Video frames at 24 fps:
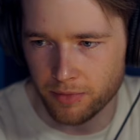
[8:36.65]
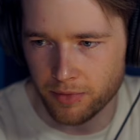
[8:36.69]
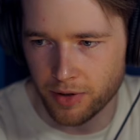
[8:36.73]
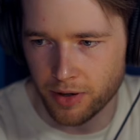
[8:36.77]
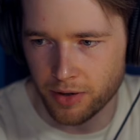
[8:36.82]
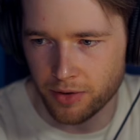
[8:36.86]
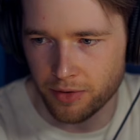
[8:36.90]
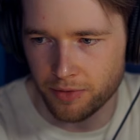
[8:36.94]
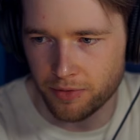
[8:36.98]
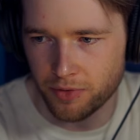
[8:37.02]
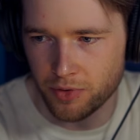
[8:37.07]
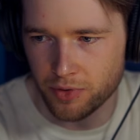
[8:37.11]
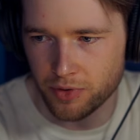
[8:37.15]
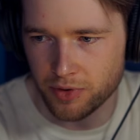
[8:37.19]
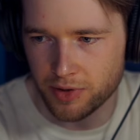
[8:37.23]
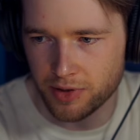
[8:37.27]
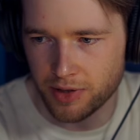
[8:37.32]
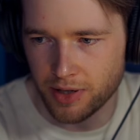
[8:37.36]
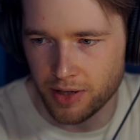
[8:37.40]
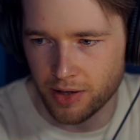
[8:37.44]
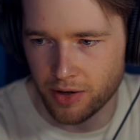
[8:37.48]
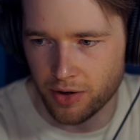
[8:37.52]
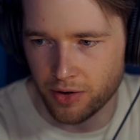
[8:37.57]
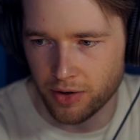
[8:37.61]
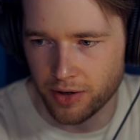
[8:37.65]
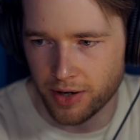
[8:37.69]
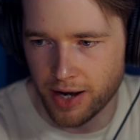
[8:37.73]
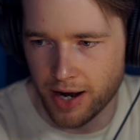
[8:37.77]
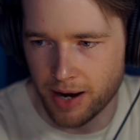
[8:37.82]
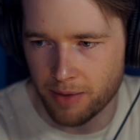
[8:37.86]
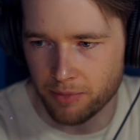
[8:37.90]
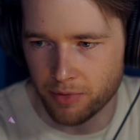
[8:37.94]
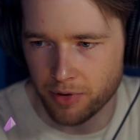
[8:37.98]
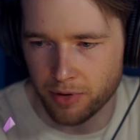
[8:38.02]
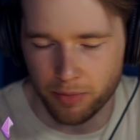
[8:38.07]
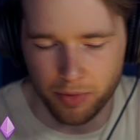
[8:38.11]
I don't know if you can see that on
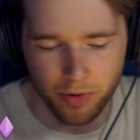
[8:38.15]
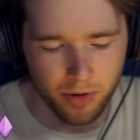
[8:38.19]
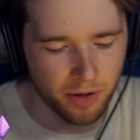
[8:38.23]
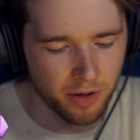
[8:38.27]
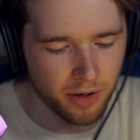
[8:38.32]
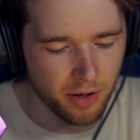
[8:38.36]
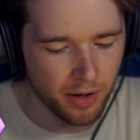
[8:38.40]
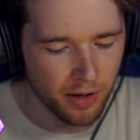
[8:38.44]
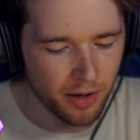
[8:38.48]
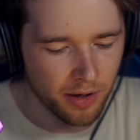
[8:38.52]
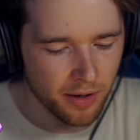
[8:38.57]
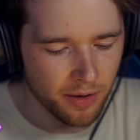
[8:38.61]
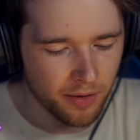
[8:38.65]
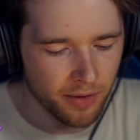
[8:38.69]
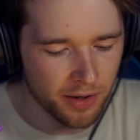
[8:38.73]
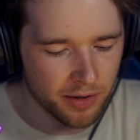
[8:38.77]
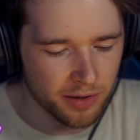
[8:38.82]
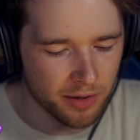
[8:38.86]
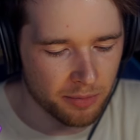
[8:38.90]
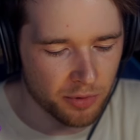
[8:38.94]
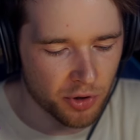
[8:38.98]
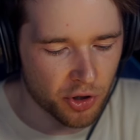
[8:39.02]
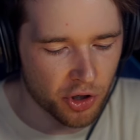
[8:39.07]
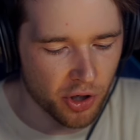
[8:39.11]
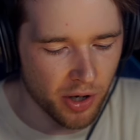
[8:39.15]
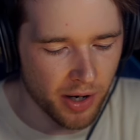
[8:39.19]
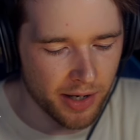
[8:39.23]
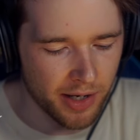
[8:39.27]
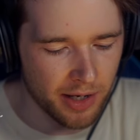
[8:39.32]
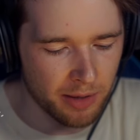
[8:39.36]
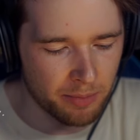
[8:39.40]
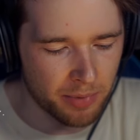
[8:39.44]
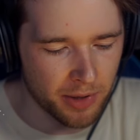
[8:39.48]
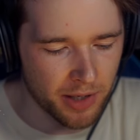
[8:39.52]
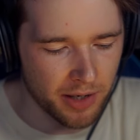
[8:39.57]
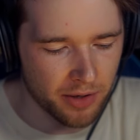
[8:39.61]
camera, but there's some
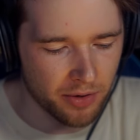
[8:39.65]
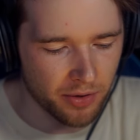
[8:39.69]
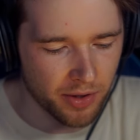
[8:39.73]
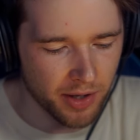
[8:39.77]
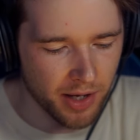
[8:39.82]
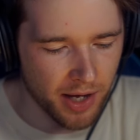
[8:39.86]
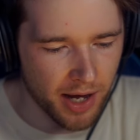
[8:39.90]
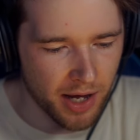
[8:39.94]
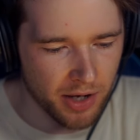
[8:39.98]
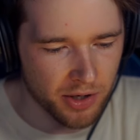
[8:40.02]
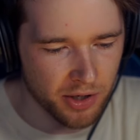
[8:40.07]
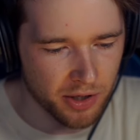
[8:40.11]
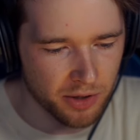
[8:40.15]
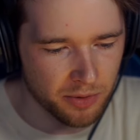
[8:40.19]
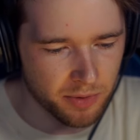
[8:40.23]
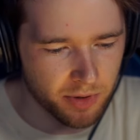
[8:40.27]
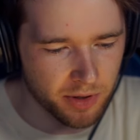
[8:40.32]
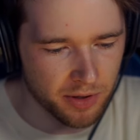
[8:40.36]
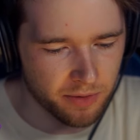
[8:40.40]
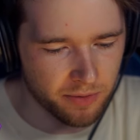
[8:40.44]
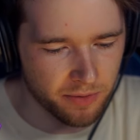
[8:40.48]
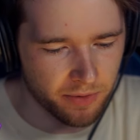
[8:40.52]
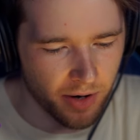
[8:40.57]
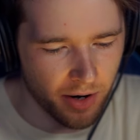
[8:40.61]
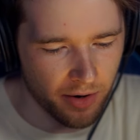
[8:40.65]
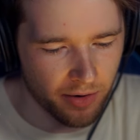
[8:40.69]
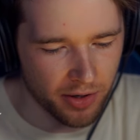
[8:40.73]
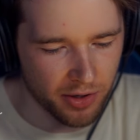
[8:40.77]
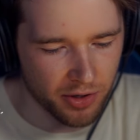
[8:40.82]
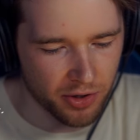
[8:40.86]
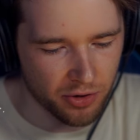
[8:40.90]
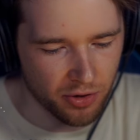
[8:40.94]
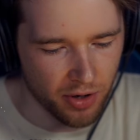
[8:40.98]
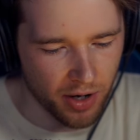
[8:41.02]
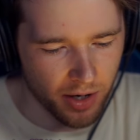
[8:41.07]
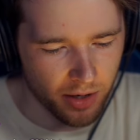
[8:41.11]
shiny bleed on the edges, which is very
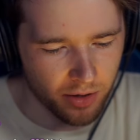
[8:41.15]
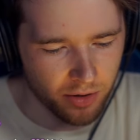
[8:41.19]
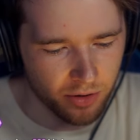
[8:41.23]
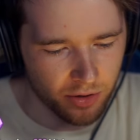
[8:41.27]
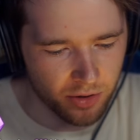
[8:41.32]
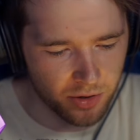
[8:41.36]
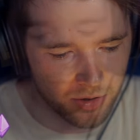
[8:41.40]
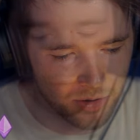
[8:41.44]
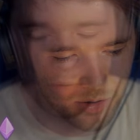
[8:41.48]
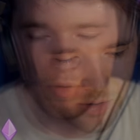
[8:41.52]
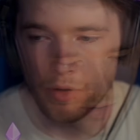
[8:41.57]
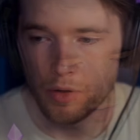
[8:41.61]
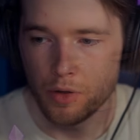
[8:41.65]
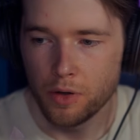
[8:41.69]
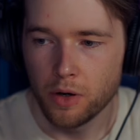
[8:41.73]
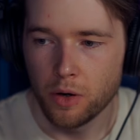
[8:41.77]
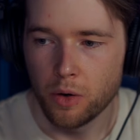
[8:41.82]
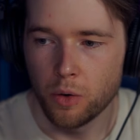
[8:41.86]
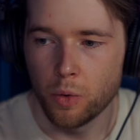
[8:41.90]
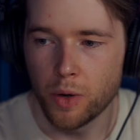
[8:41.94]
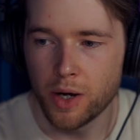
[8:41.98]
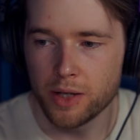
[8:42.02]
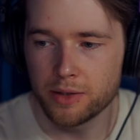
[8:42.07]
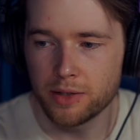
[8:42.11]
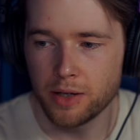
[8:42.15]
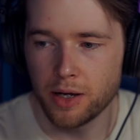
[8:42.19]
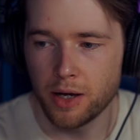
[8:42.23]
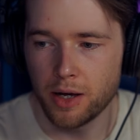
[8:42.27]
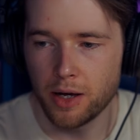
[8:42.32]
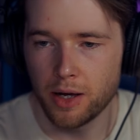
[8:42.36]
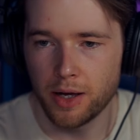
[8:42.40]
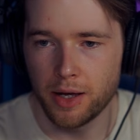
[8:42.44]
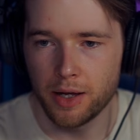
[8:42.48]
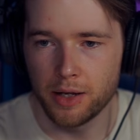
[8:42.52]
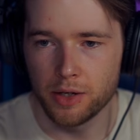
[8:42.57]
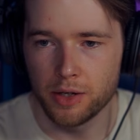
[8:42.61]
strange. Water
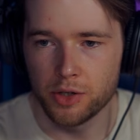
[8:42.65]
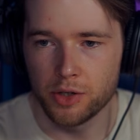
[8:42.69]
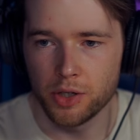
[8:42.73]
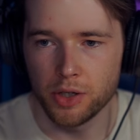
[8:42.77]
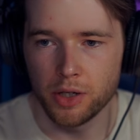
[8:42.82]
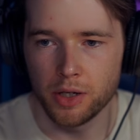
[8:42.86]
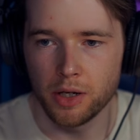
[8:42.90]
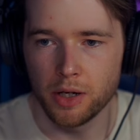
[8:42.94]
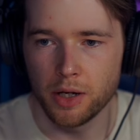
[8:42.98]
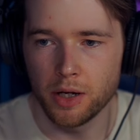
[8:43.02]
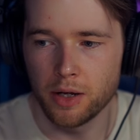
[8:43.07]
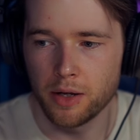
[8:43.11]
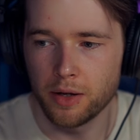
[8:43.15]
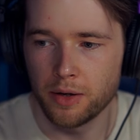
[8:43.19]
energy.